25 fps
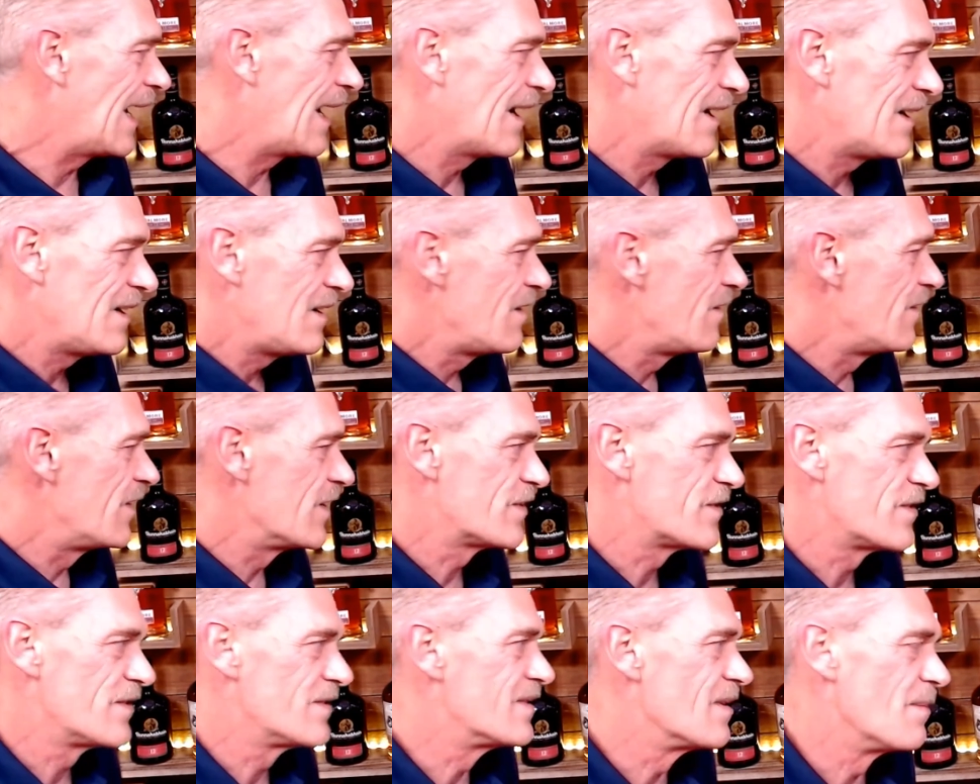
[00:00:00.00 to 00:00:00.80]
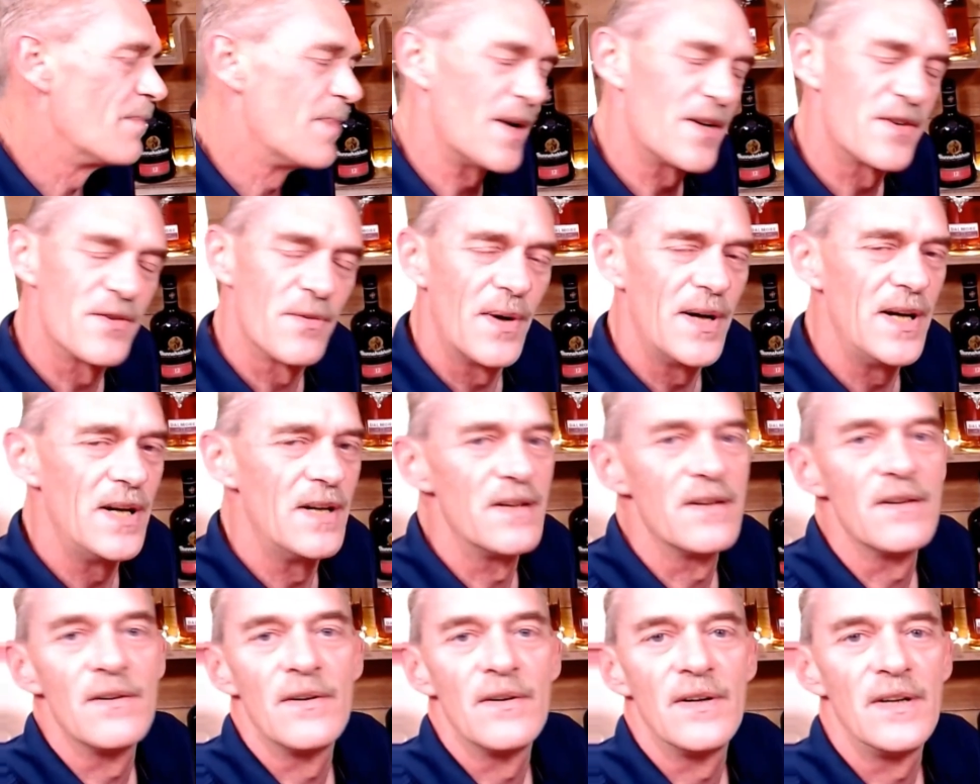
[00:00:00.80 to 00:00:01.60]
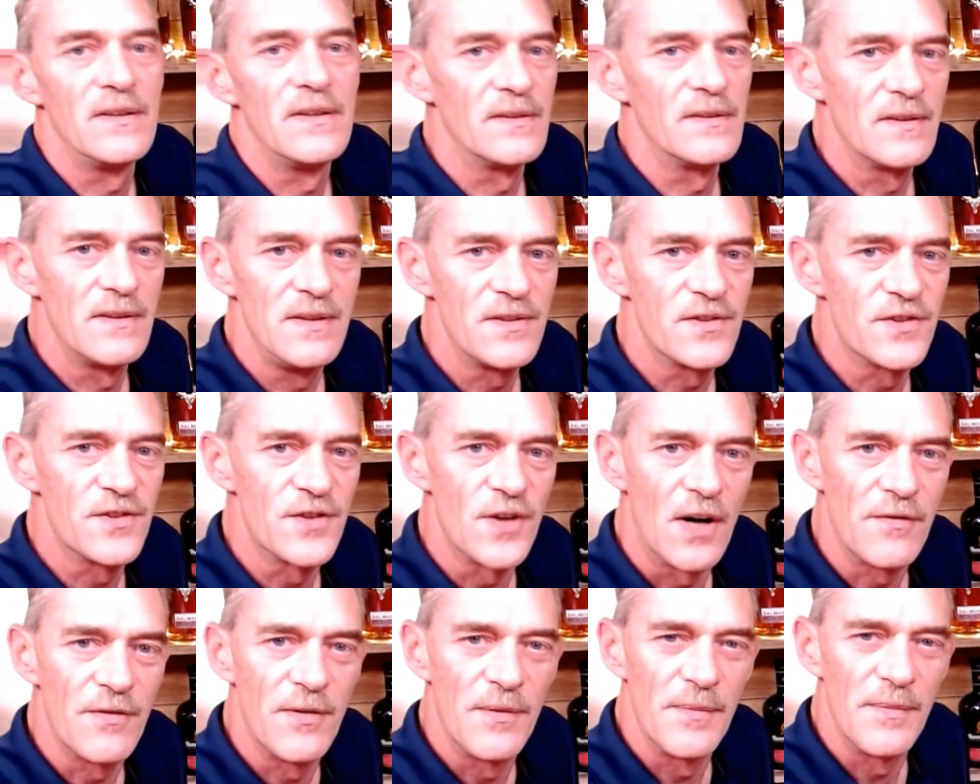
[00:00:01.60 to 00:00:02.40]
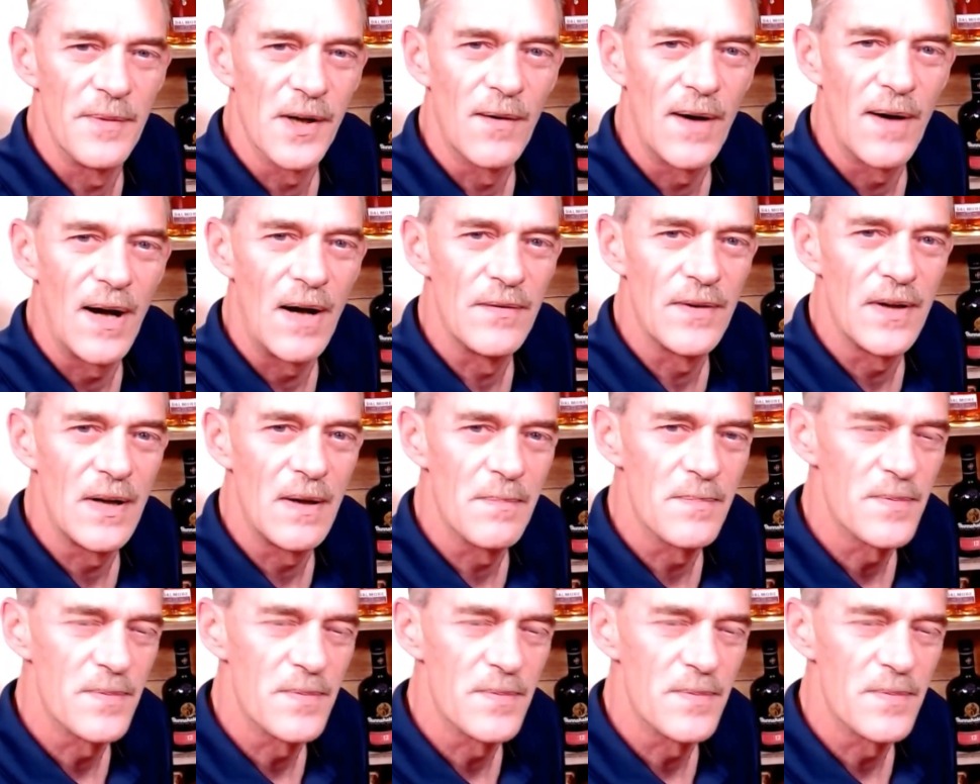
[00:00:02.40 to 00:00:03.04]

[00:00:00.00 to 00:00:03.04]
This is the best way to do it. You start from the ground up.